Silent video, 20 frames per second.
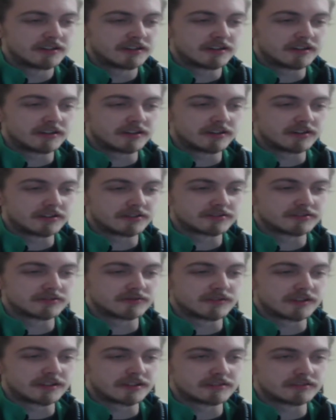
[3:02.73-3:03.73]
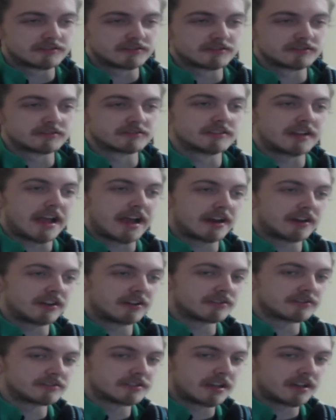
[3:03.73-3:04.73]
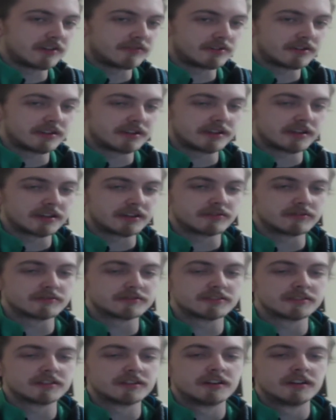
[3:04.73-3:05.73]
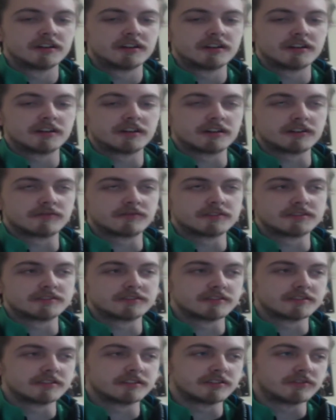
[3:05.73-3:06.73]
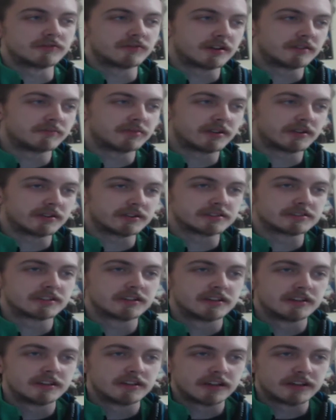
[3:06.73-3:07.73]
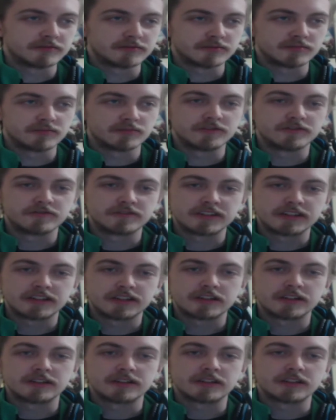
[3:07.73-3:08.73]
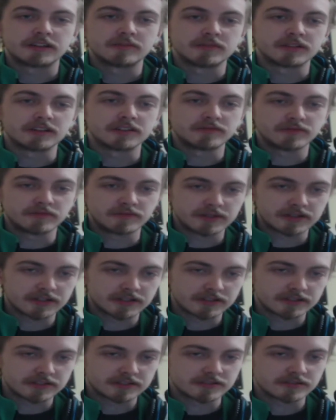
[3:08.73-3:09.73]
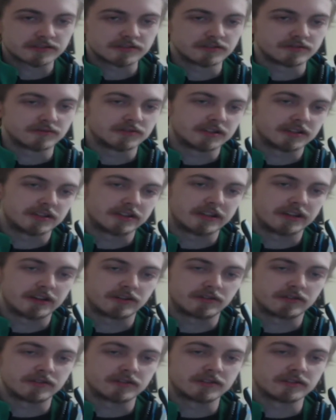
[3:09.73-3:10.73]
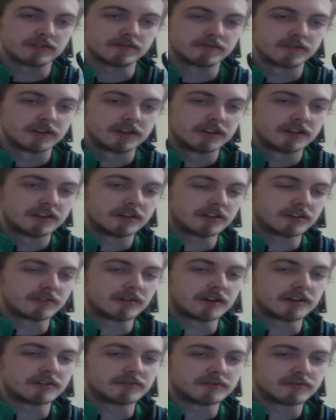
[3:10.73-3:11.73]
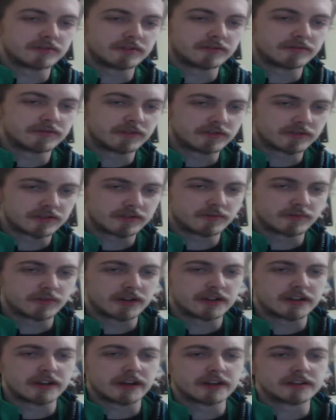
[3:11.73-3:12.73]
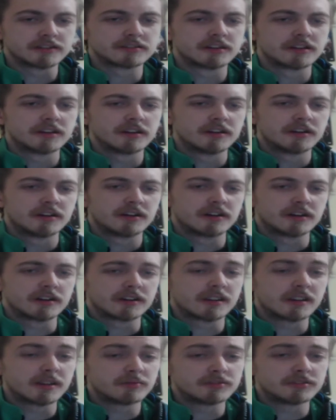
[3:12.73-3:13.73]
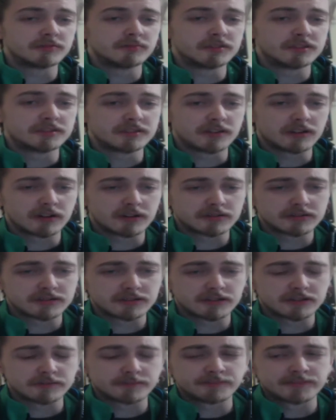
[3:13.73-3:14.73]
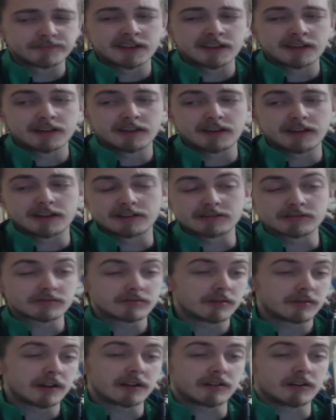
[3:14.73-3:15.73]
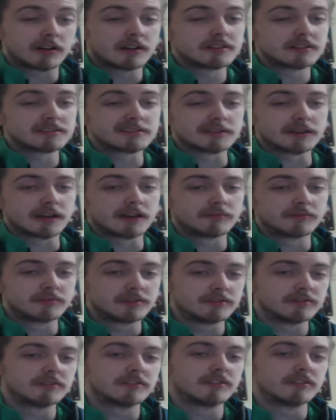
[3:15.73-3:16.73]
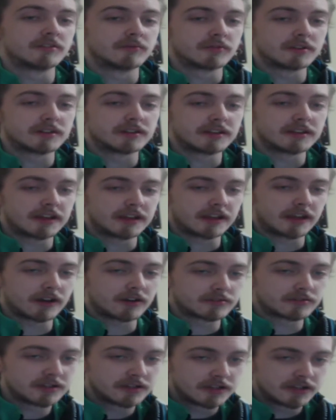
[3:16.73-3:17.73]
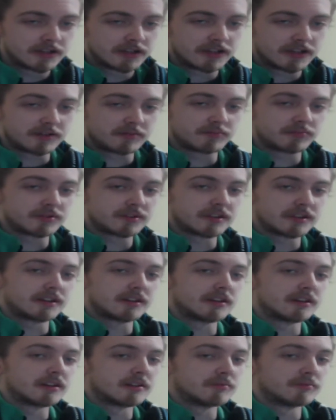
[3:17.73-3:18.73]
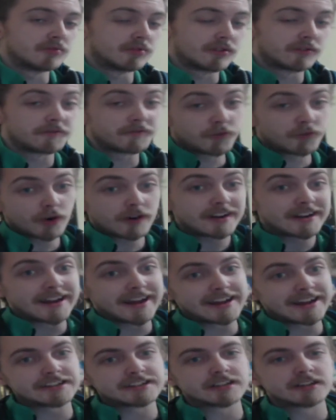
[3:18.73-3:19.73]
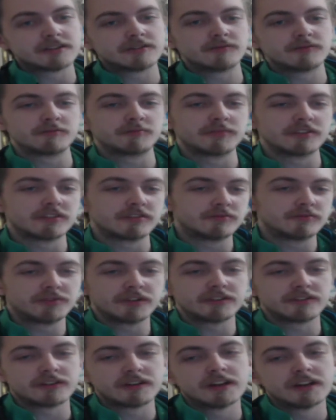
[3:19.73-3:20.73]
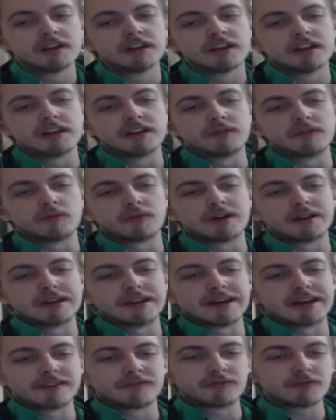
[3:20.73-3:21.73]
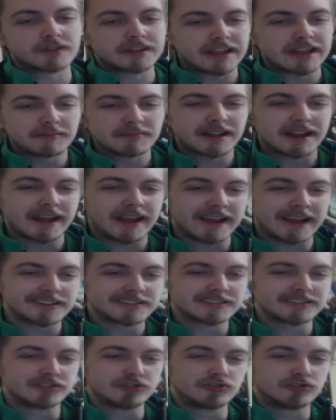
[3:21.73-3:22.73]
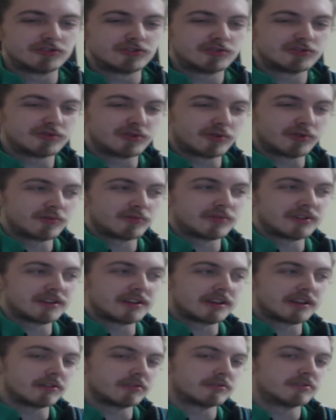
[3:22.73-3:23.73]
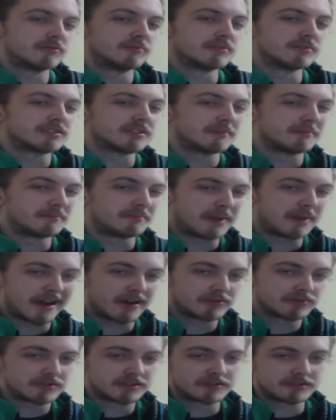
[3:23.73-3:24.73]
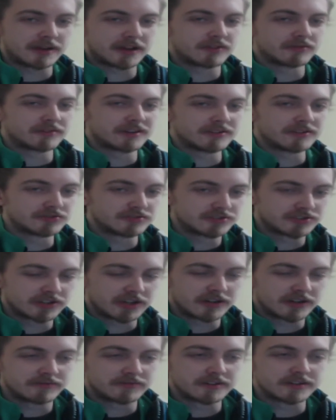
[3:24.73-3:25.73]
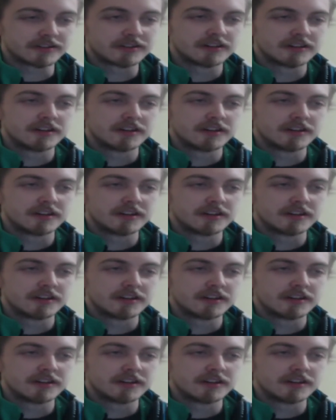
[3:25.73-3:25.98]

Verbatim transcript: Uh, also, that's just adding on to everything else. Uh, recently, grandparents have been moved in and been living with us, so taking care of you know elderly folk and whatnot uh, keeps you busy also. And just quite honestly, I've been you know wanting to hang out and play uh, more Fortnite with my little brother and whatnot for a game that I actually don't really care too much about the battle royale genre.